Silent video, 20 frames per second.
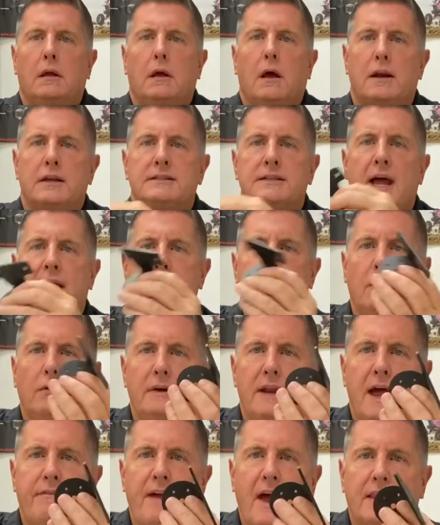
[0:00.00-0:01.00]
On a side note,
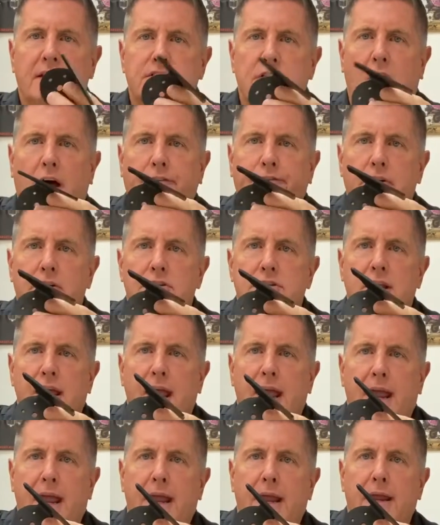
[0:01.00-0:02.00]
Navatlas offers
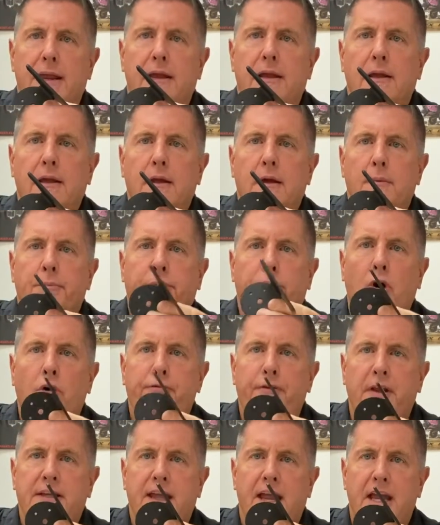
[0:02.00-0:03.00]
a
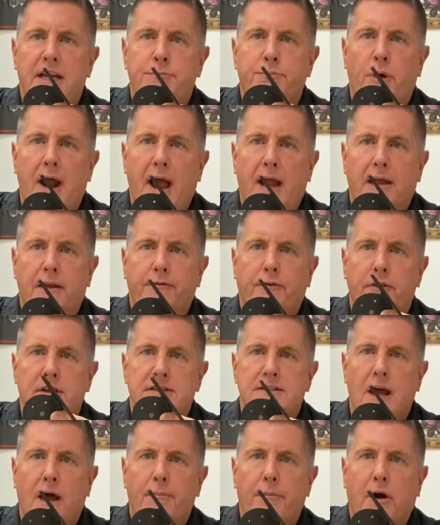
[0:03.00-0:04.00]
ProFit cage bracket for the
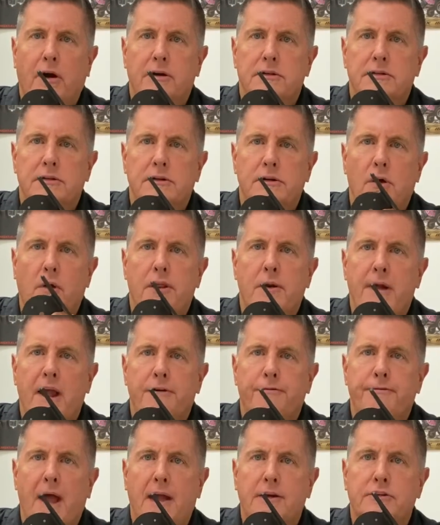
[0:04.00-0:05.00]
soundbars. No other
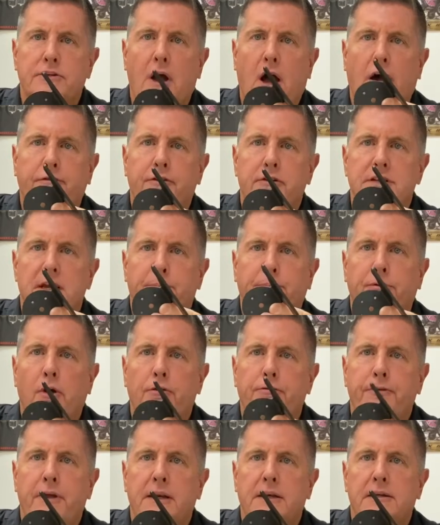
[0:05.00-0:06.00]
manufacturer offers a
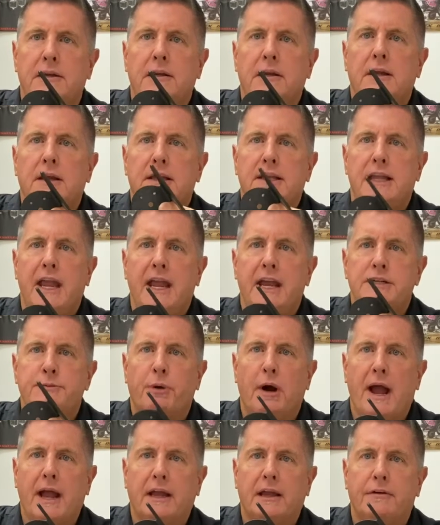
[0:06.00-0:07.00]
ProFit cage
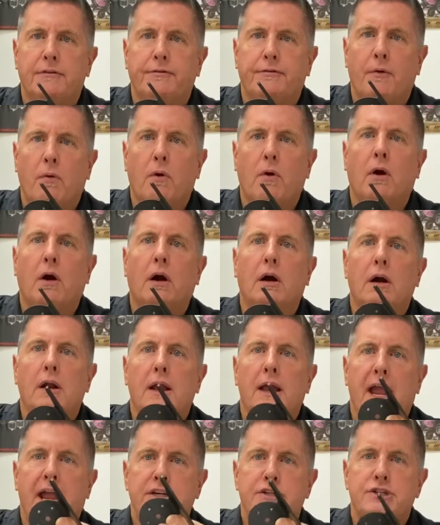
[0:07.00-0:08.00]
bracket for
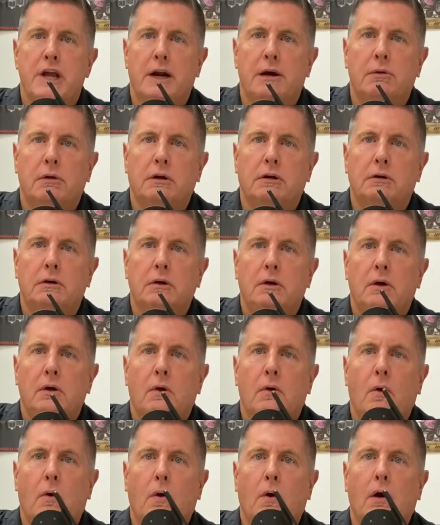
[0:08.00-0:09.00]
a General
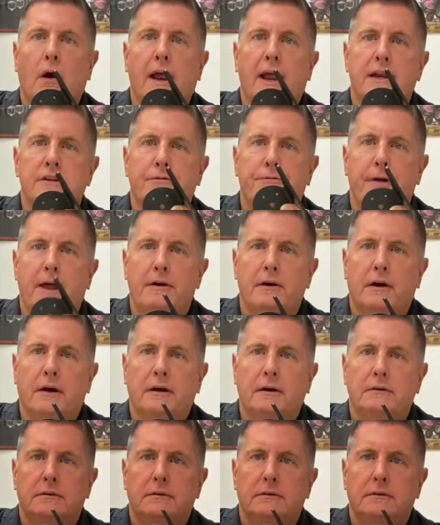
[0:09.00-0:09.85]
or a Defender.